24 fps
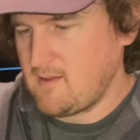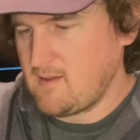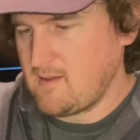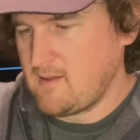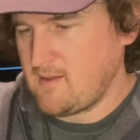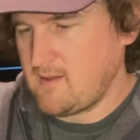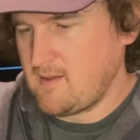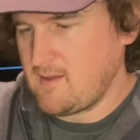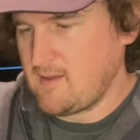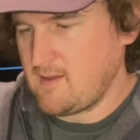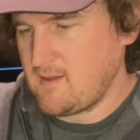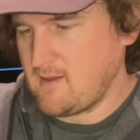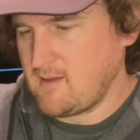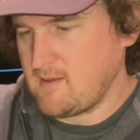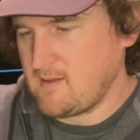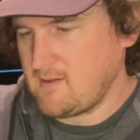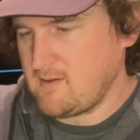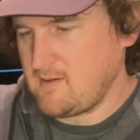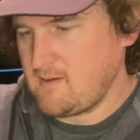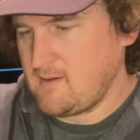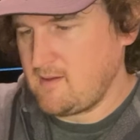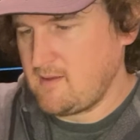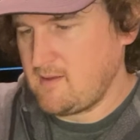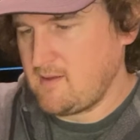
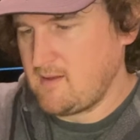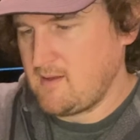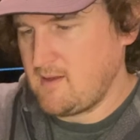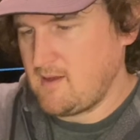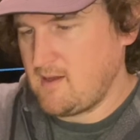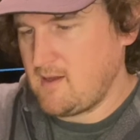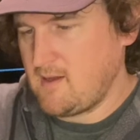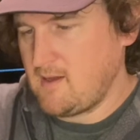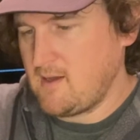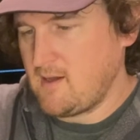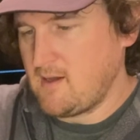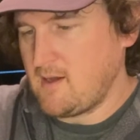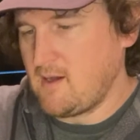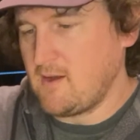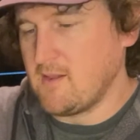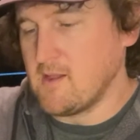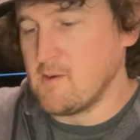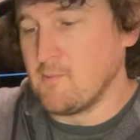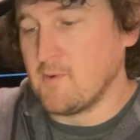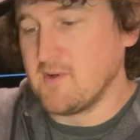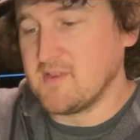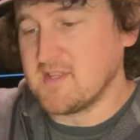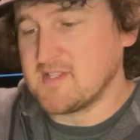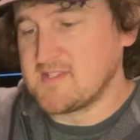And, oh, they
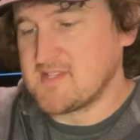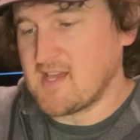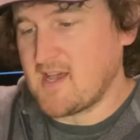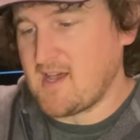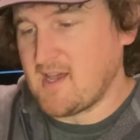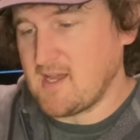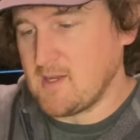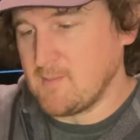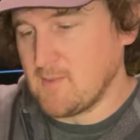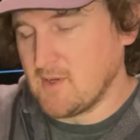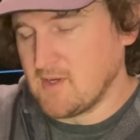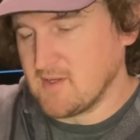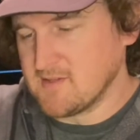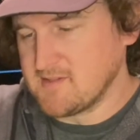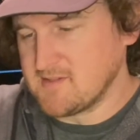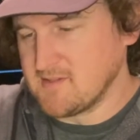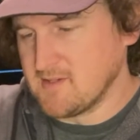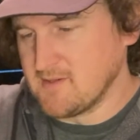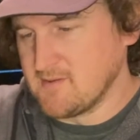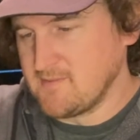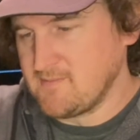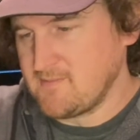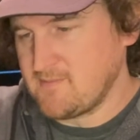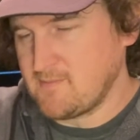want the time
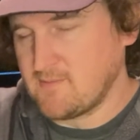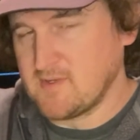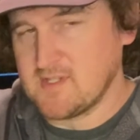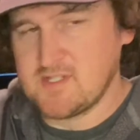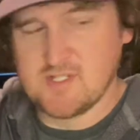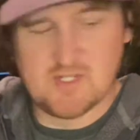also, which